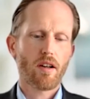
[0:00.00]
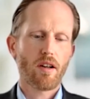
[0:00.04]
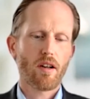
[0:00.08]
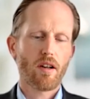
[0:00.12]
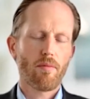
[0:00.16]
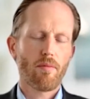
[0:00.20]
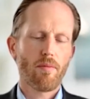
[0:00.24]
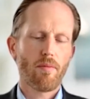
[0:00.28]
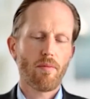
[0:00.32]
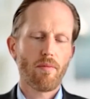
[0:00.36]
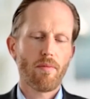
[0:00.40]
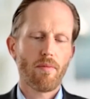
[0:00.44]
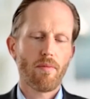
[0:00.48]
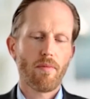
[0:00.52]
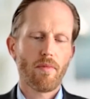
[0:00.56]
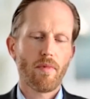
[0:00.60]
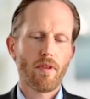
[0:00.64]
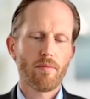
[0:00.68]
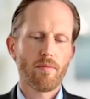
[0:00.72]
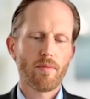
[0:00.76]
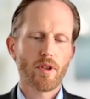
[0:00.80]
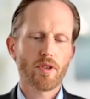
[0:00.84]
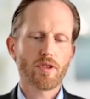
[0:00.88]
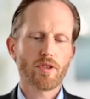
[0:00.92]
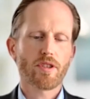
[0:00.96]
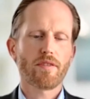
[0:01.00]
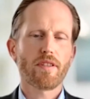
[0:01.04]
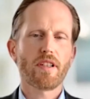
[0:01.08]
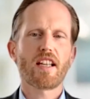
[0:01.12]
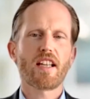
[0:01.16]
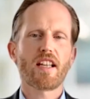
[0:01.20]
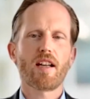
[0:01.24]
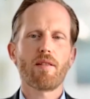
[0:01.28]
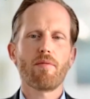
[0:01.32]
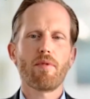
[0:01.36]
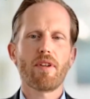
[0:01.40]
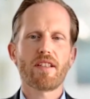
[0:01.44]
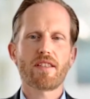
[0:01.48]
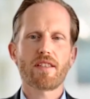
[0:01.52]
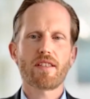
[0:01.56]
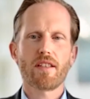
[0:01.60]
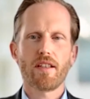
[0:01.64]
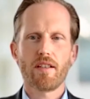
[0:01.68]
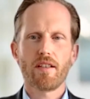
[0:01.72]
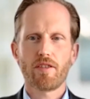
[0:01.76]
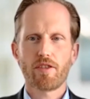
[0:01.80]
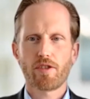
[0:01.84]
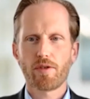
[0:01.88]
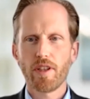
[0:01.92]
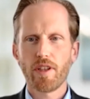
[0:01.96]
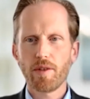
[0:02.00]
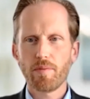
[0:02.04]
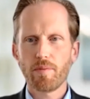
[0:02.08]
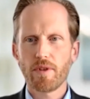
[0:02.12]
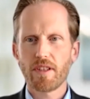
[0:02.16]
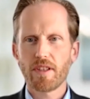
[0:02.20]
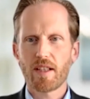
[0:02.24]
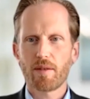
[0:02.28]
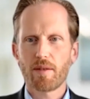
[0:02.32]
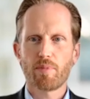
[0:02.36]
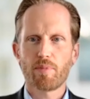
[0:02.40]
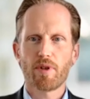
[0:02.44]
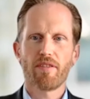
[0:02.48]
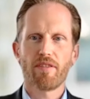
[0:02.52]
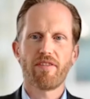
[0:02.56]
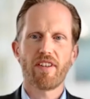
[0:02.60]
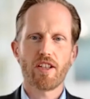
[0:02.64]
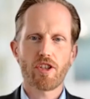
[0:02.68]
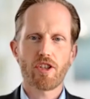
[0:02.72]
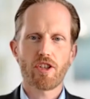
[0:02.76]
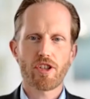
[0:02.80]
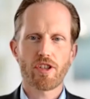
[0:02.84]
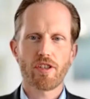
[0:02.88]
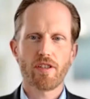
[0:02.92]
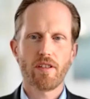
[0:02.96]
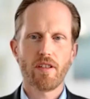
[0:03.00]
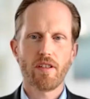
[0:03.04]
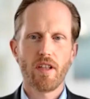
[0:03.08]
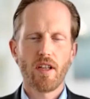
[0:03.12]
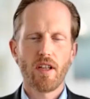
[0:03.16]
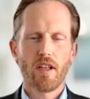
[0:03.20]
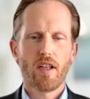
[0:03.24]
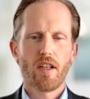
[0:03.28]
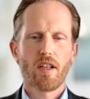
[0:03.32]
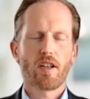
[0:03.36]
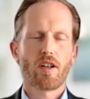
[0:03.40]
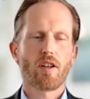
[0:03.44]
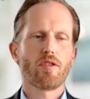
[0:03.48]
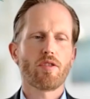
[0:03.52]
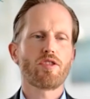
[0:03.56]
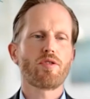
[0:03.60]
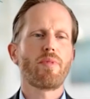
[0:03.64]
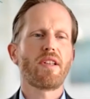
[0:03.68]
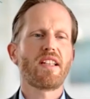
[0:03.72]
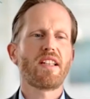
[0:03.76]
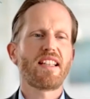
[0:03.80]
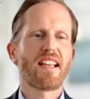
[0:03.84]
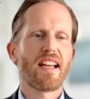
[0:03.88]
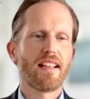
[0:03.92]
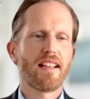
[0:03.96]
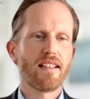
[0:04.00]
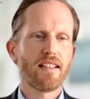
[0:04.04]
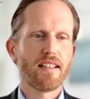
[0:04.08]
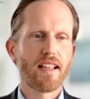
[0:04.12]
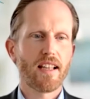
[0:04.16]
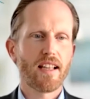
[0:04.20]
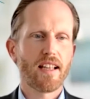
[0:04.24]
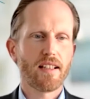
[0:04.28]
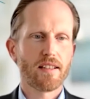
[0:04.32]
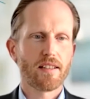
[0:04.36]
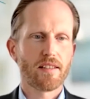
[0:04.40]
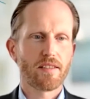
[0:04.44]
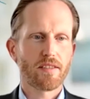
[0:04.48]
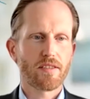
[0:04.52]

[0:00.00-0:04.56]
uh, most of the time, let's say, treatment and prevention goes a bit hand in hand.